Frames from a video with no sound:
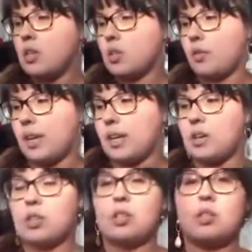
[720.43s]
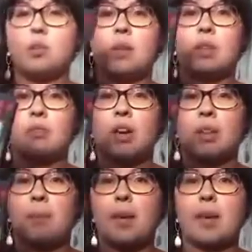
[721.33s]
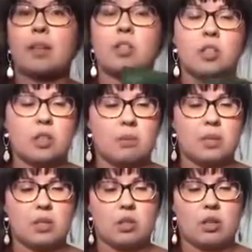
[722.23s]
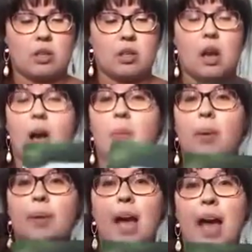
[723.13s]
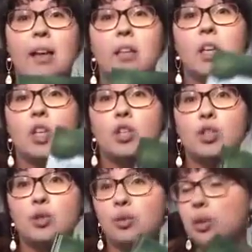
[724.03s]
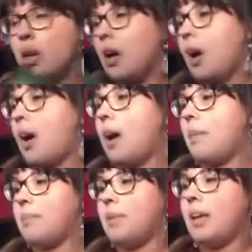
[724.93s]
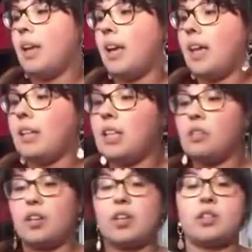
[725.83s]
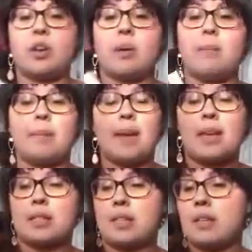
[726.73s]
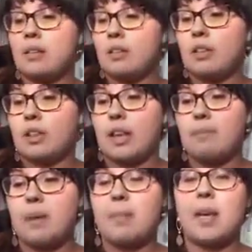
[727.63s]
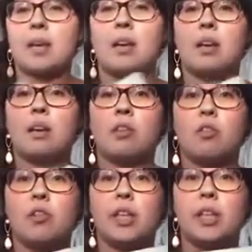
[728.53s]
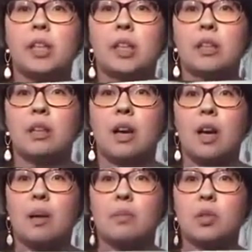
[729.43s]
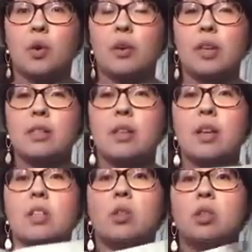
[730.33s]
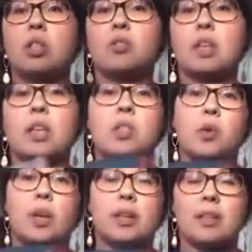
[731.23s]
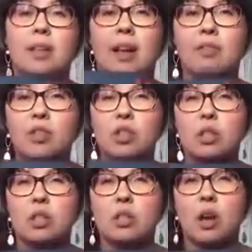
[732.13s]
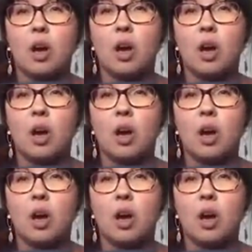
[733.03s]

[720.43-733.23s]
So right now she's doing Runt the Pig, and then she's going to be starting the Cobweb Cat soon. And these readers are amazing. They mimic real stories, so she's really enjoying this. And after she does